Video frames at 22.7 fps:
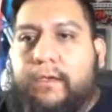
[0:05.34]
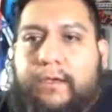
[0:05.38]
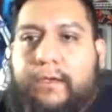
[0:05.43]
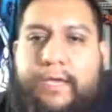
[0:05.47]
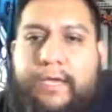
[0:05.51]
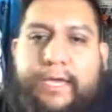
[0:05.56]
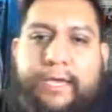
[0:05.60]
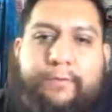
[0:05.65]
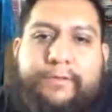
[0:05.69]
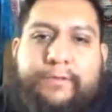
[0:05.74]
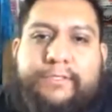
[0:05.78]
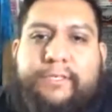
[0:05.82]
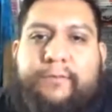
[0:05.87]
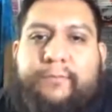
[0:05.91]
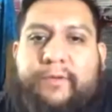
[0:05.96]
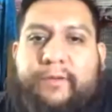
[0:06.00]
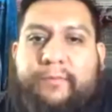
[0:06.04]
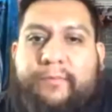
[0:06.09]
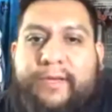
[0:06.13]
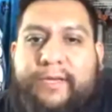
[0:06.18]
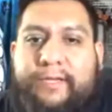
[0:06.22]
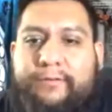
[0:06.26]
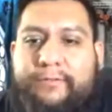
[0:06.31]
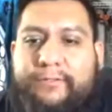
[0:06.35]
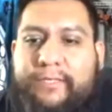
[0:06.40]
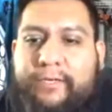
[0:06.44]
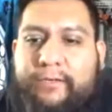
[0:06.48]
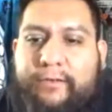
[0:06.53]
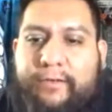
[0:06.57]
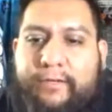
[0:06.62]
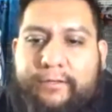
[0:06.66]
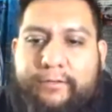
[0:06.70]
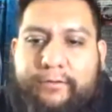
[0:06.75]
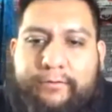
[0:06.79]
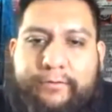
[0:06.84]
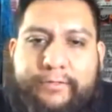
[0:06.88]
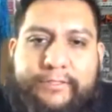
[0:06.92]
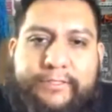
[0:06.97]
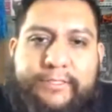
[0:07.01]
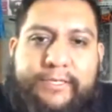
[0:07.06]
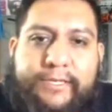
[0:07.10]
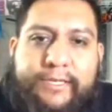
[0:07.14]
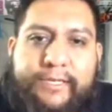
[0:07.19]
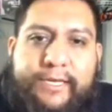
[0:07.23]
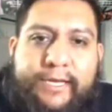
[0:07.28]
Hey, what's up, hermanos? How y'all doing
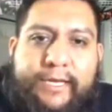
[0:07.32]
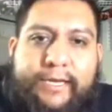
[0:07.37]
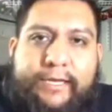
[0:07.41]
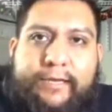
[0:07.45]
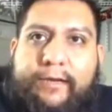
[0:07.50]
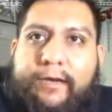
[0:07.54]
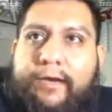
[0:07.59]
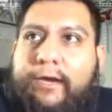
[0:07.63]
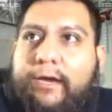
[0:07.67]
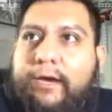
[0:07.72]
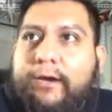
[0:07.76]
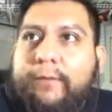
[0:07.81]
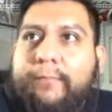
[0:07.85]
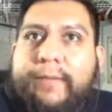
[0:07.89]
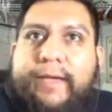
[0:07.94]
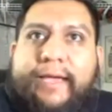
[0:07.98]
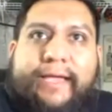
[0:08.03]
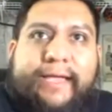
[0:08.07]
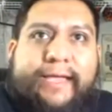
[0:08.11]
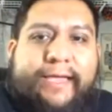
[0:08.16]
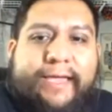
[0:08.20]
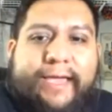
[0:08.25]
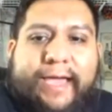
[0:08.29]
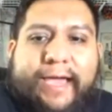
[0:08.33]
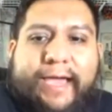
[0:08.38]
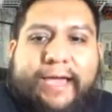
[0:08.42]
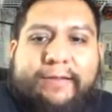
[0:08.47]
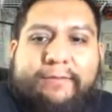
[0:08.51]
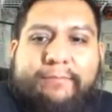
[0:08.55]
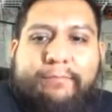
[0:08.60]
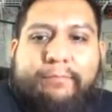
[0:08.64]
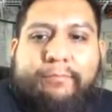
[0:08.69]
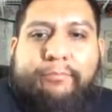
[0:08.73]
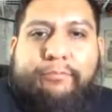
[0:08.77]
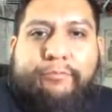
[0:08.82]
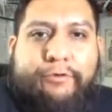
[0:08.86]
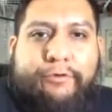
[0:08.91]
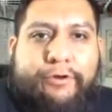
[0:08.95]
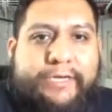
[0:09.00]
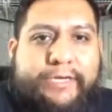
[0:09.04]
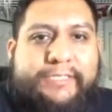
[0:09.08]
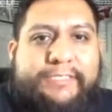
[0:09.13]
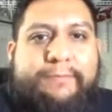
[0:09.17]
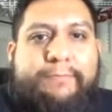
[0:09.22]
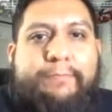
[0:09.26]
today? I got
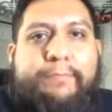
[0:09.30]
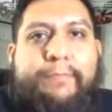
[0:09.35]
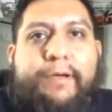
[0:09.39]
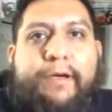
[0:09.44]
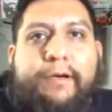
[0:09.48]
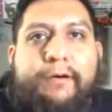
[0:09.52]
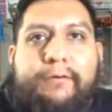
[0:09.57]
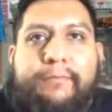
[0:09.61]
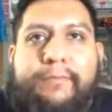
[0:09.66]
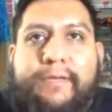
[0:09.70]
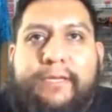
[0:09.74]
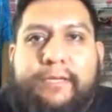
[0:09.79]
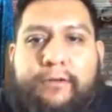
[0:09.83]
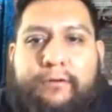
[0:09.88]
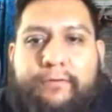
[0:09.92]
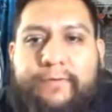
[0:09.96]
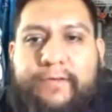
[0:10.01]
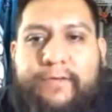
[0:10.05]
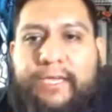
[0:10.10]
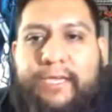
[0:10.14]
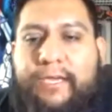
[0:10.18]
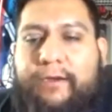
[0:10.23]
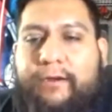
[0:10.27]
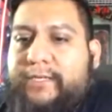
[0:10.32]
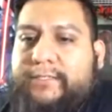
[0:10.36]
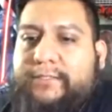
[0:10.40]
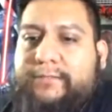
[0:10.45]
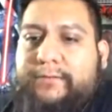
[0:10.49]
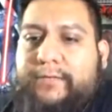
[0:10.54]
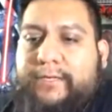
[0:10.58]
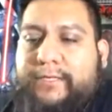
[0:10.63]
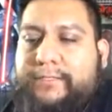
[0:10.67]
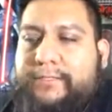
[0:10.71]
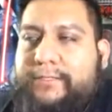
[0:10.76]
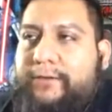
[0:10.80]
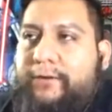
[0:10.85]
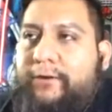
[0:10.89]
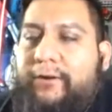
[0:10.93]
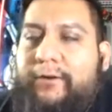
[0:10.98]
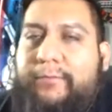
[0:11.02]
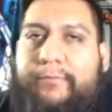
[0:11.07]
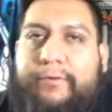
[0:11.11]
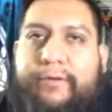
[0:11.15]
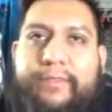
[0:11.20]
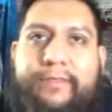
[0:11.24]
Brooks Bowman over here. So how's it
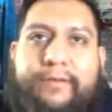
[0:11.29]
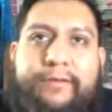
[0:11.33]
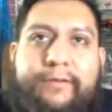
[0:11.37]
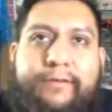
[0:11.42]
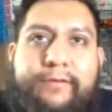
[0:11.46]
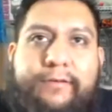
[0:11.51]
going, brother?